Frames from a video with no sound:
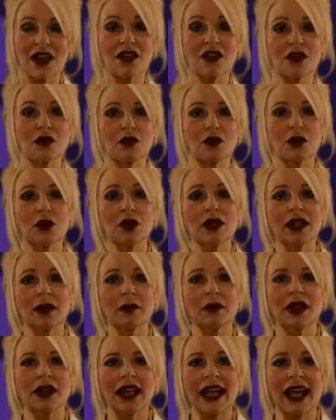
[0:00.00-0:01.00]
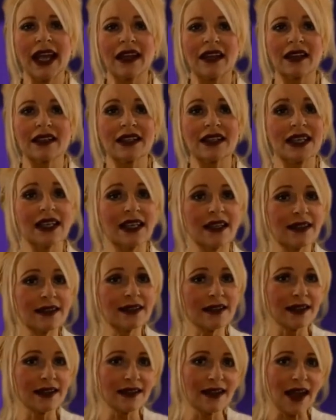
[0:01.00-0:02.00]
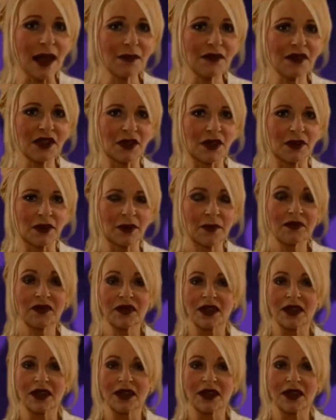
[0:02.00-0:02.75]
The ruling planet is Neptune.